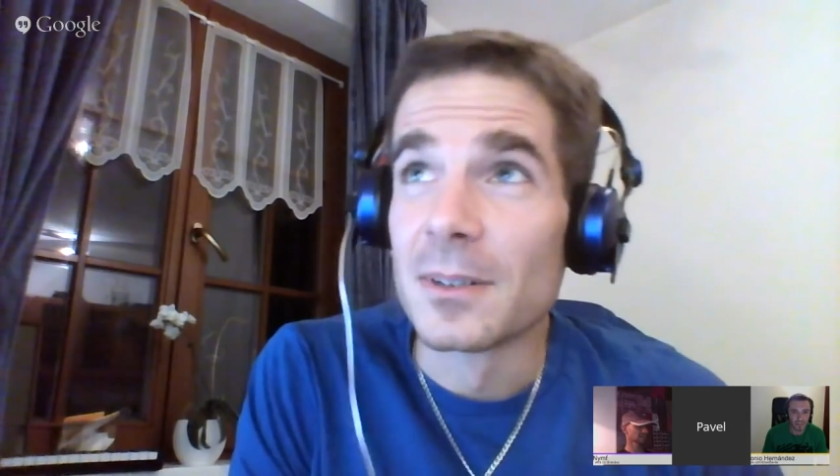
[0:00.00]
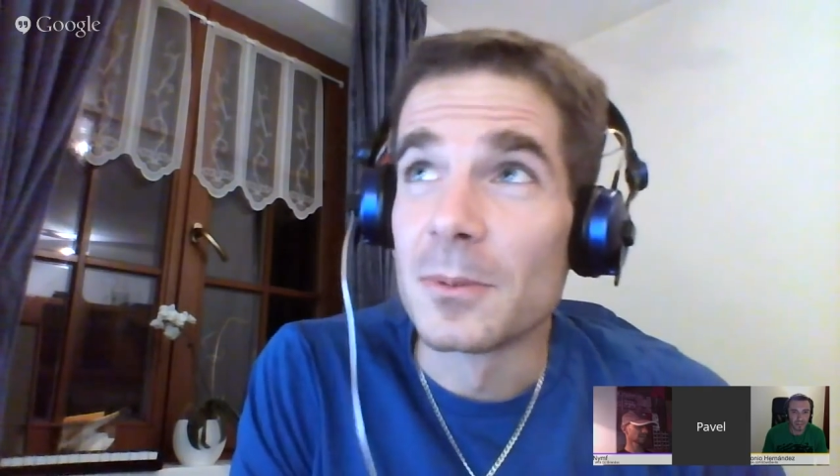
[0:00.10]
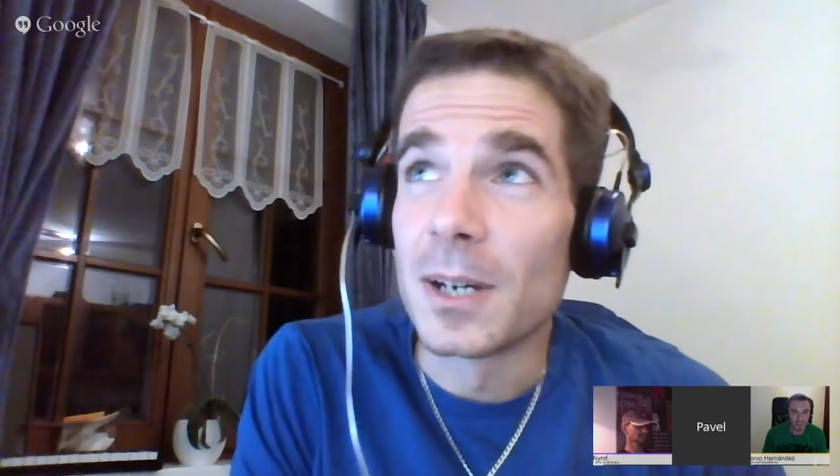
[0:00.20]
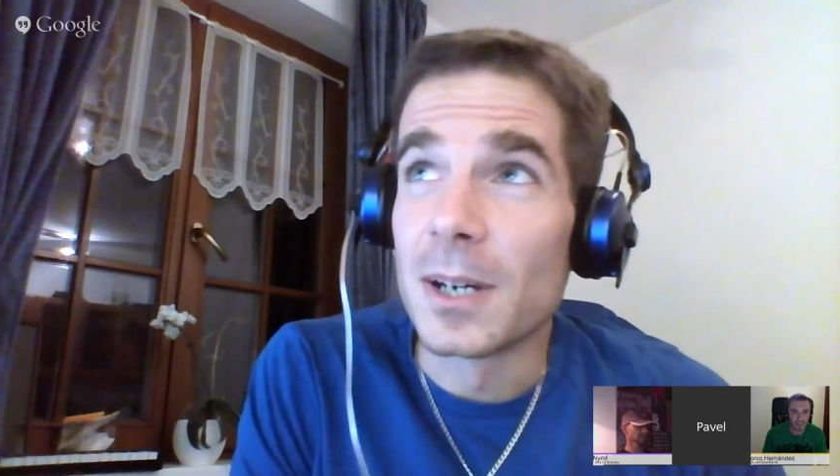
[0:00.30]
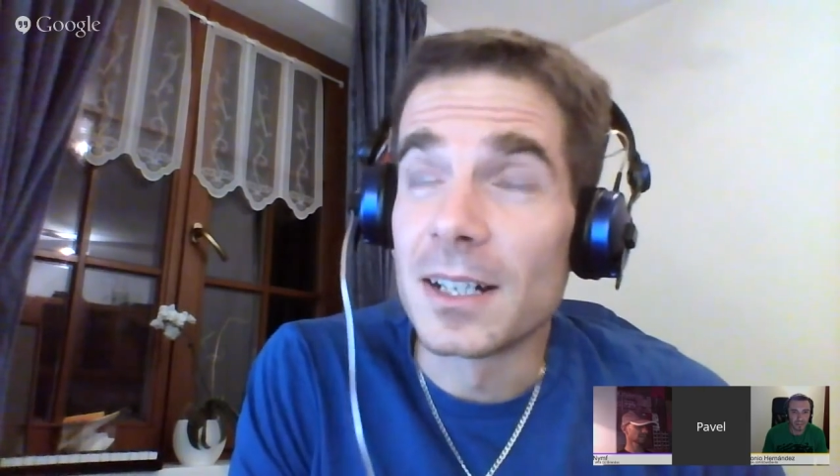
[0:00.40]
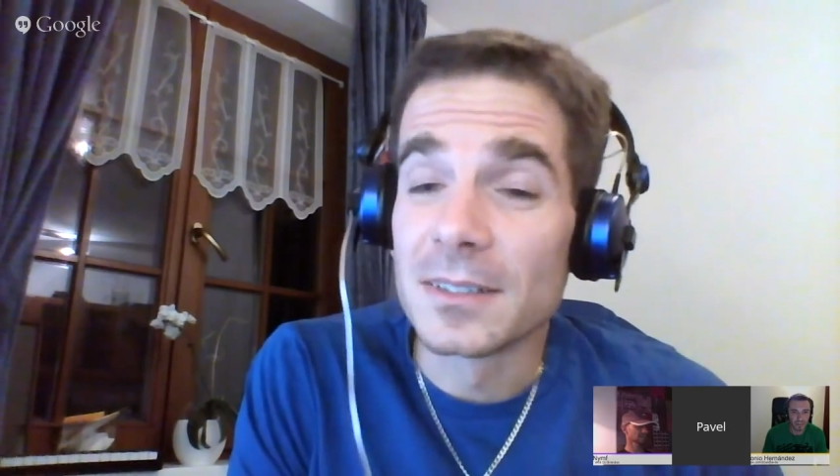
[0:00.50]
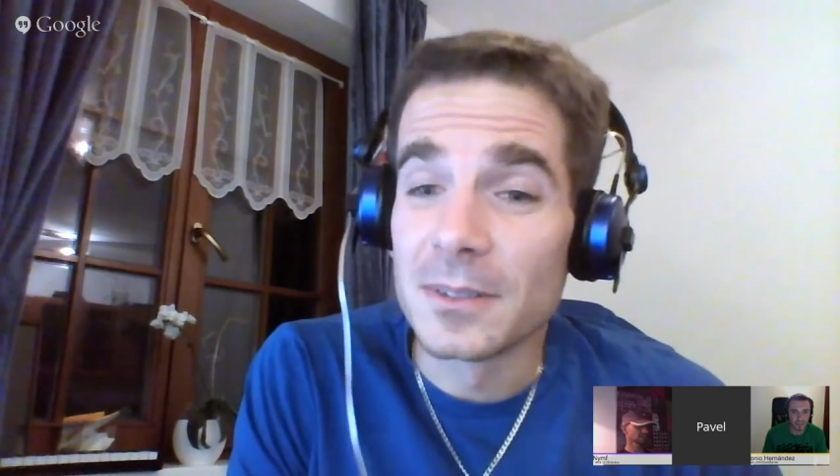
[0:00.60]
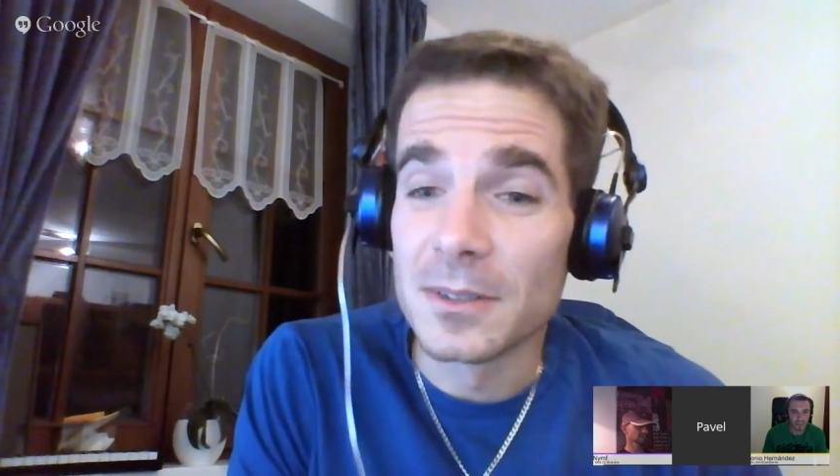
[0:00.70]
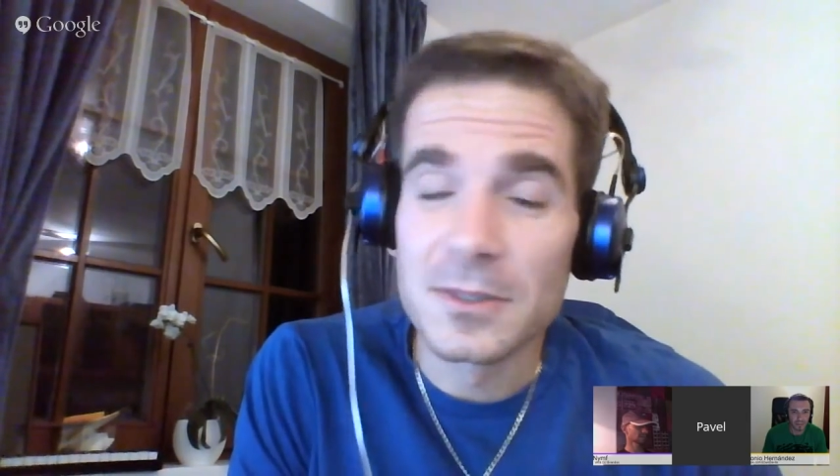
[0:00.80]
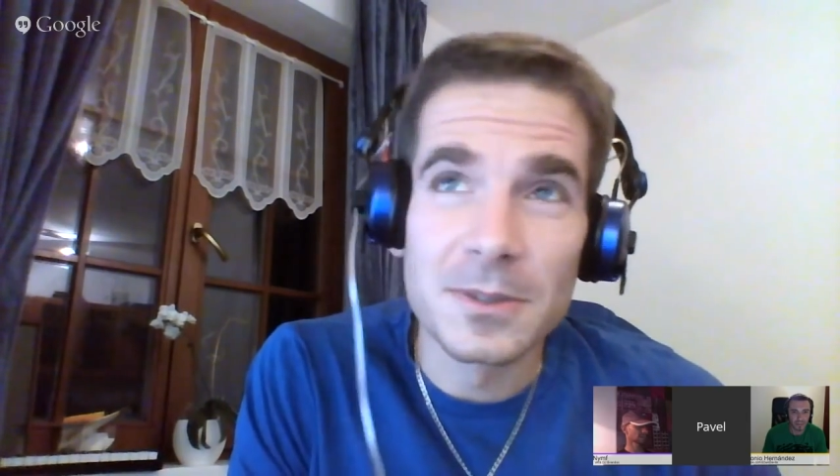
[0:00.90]
1
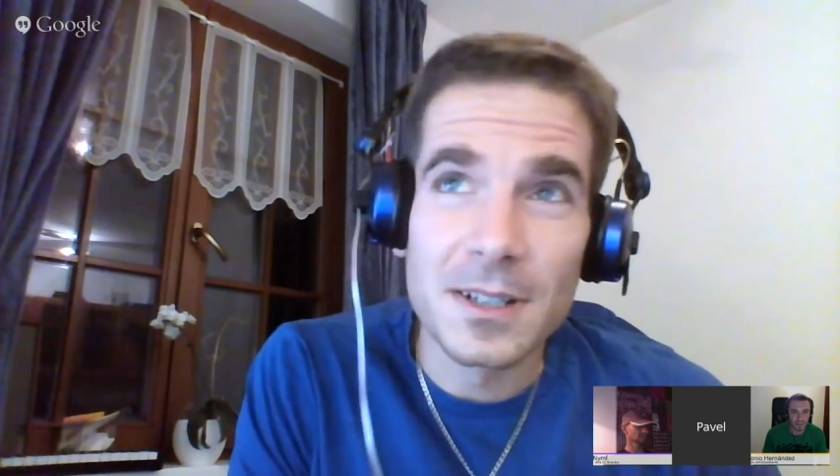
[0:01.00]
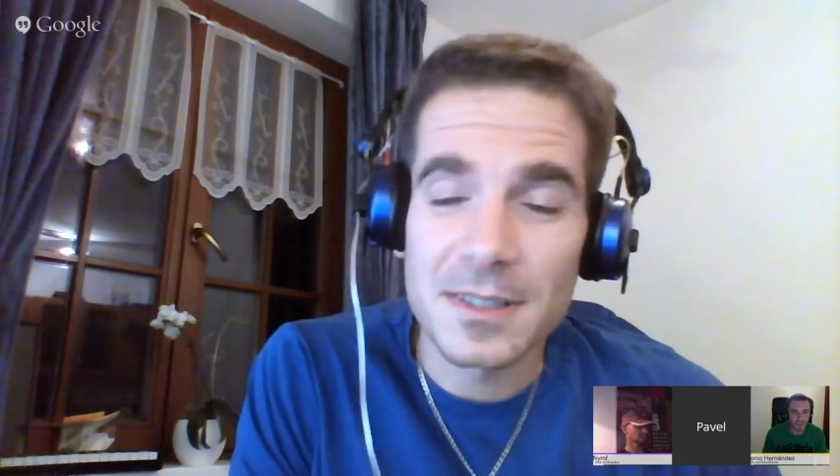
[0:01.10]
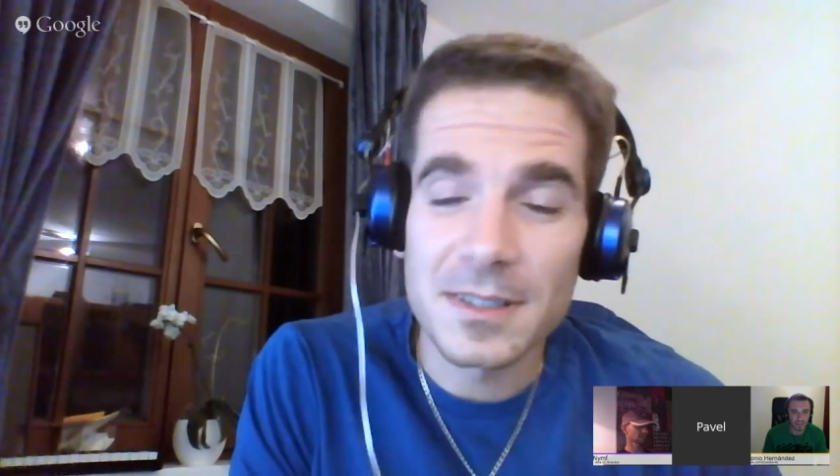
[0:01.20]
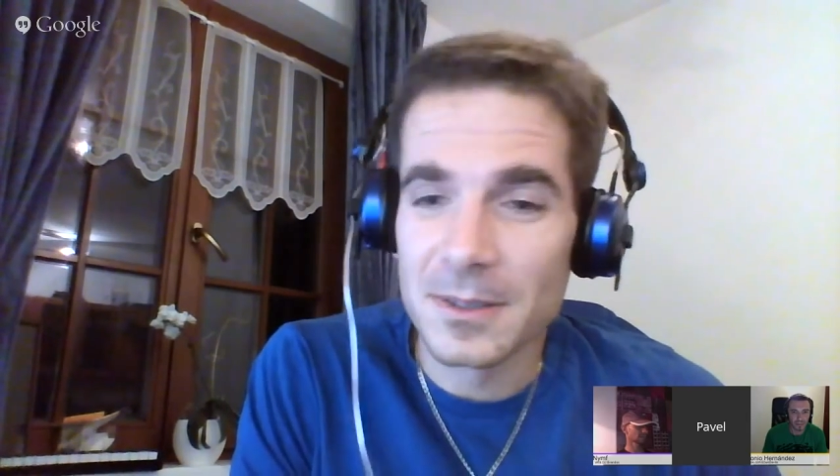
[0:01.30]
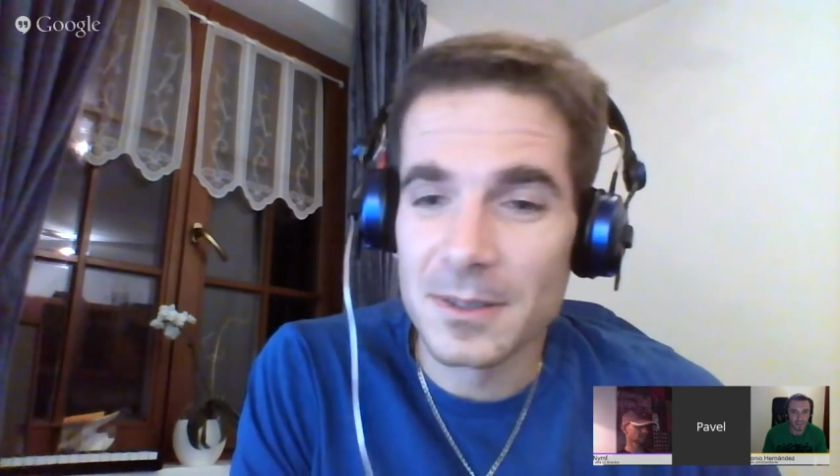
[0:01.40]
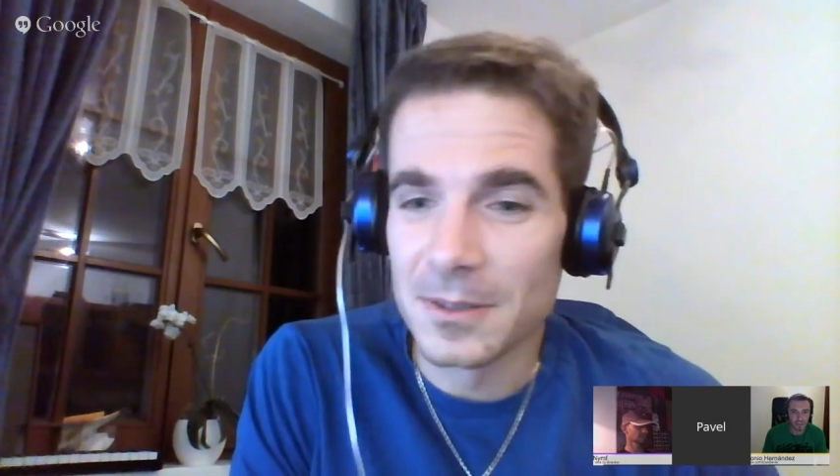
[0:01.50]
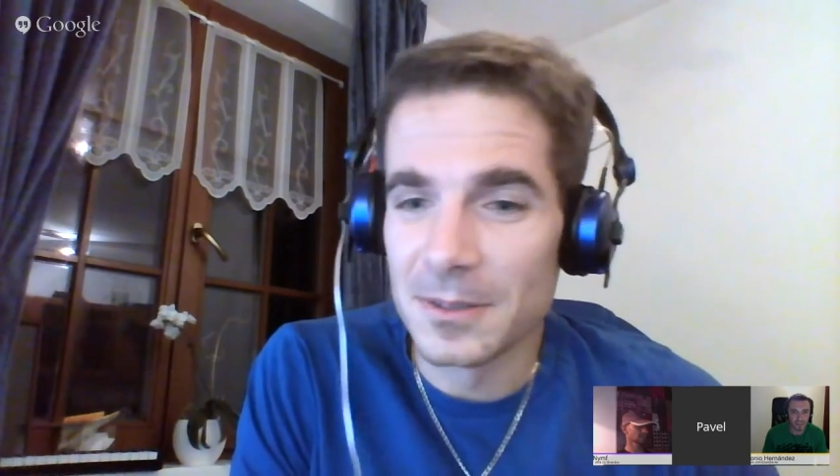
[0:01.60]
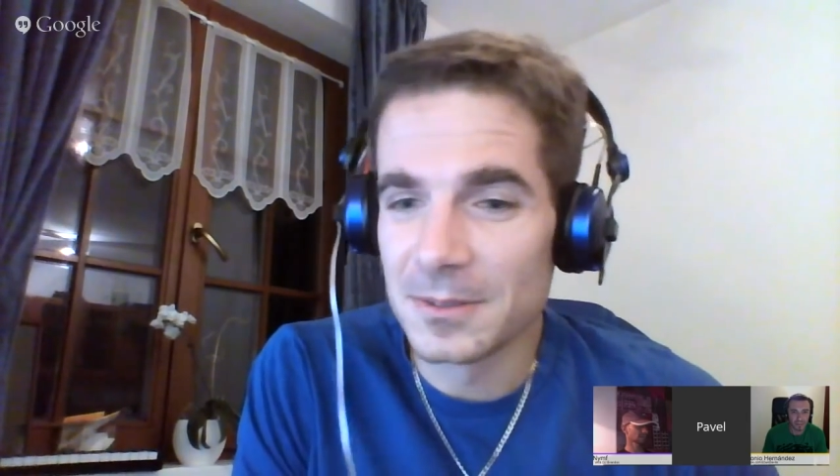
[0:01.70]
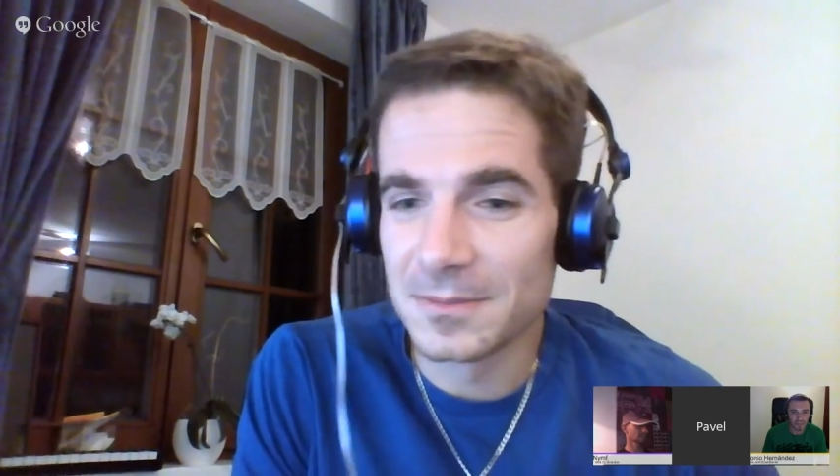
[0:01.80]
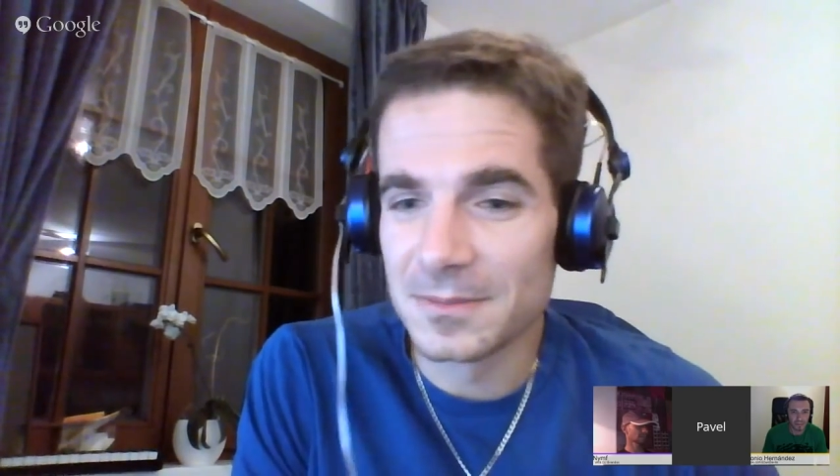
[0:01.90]
or 2 years
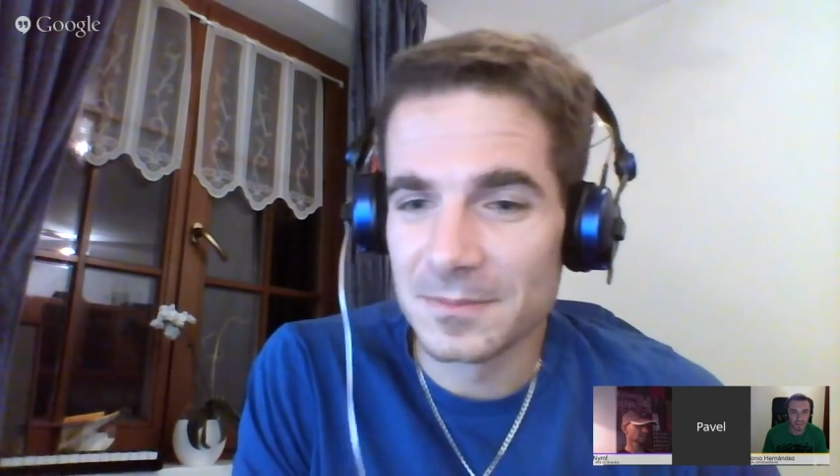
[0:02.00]
ago,